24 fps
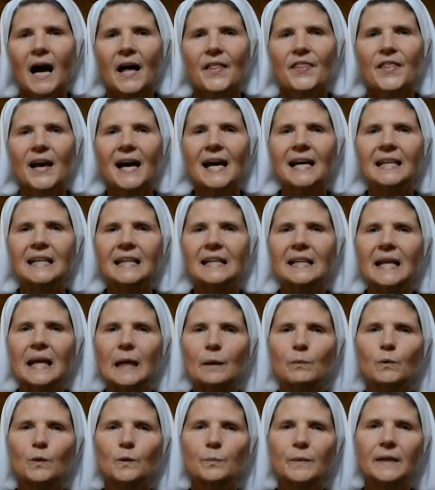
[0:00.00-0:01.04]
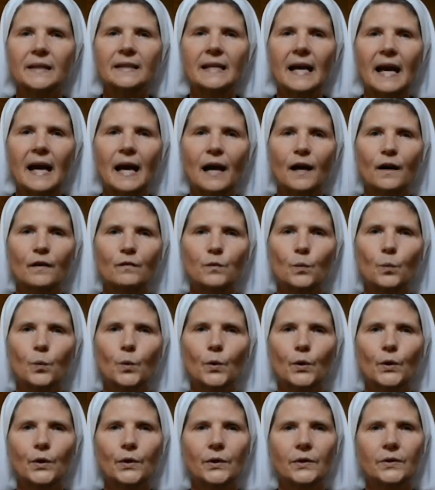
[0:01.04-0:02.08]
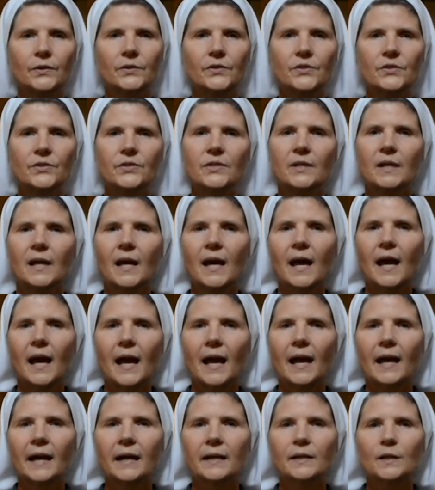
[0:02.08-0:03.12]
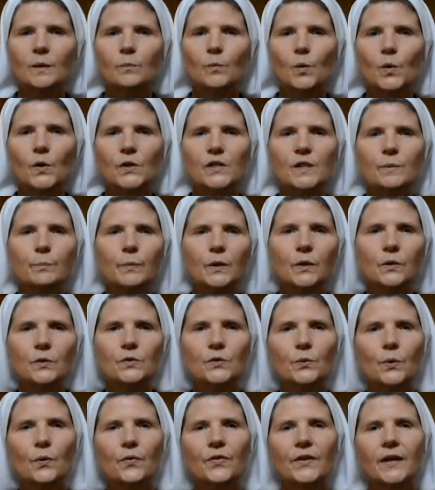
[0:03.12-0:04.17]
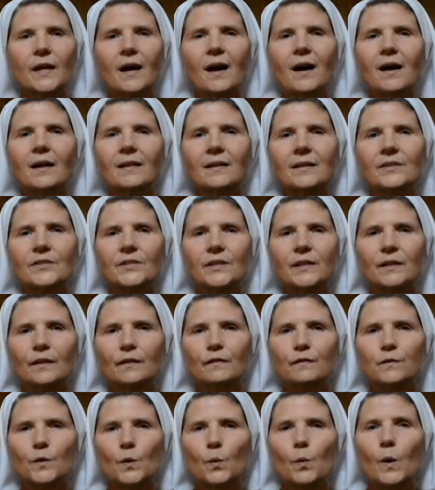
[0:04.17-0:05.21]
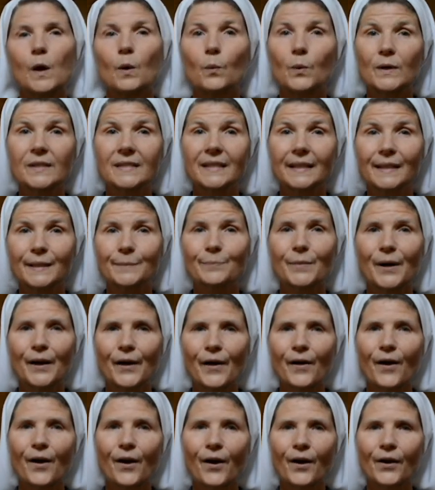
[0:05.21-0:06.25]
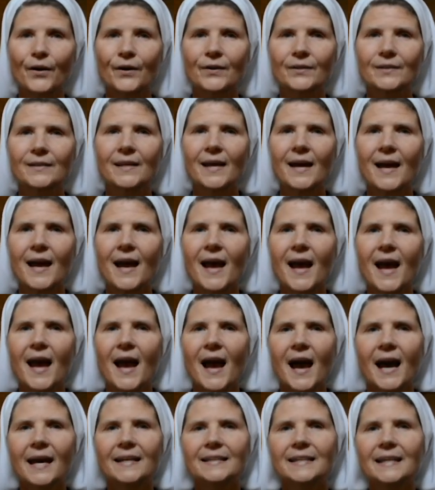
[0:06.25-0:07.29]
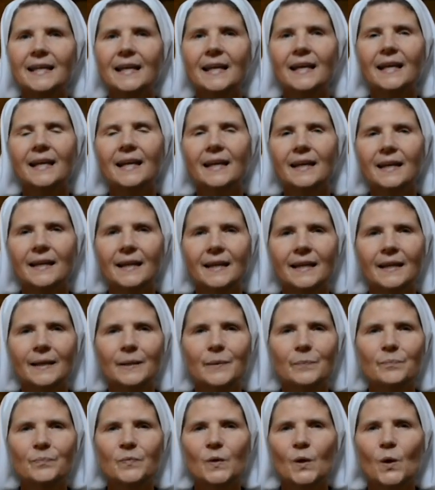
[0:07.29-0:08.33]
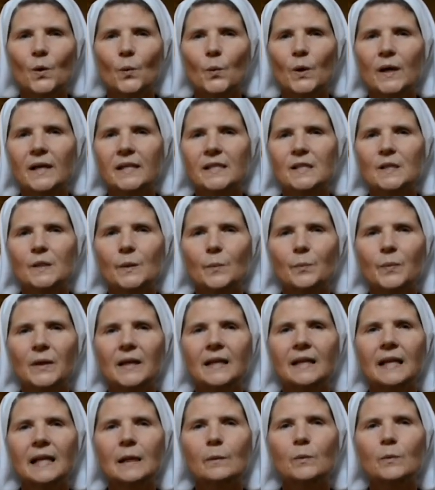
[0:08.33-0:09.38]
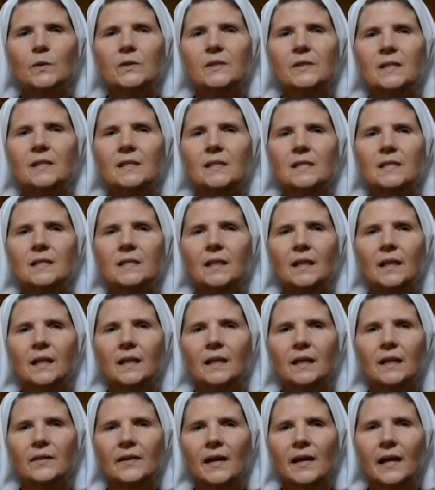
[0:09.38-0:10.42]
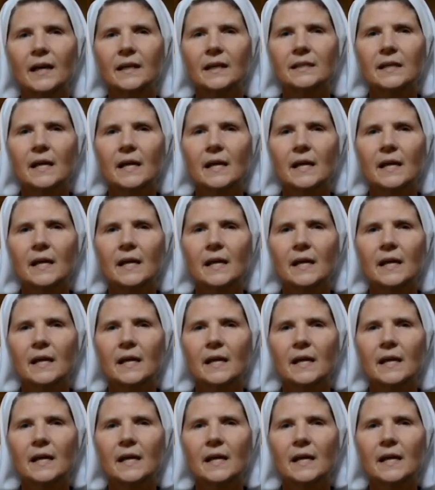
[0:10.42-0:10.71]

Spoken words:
that enabled me to have words and a more spiritual theology for what was in my heart. And key was being able to see that